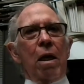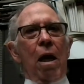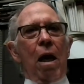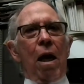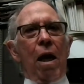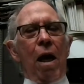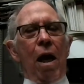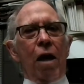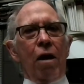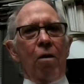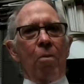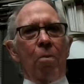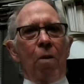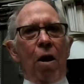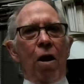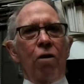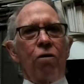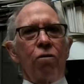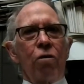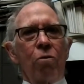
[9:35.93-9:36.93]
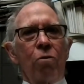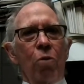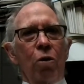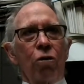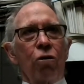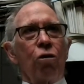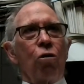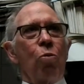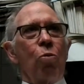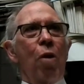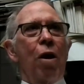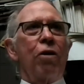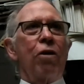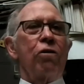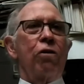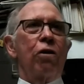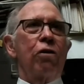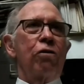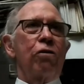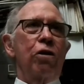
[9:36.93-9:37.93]
I had a patient with
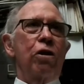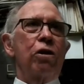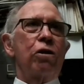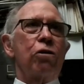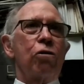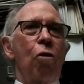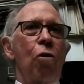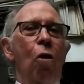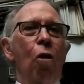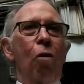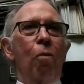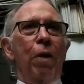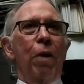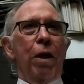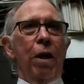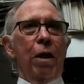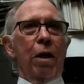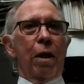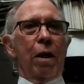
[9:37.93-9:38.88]
Tourette's disease call me.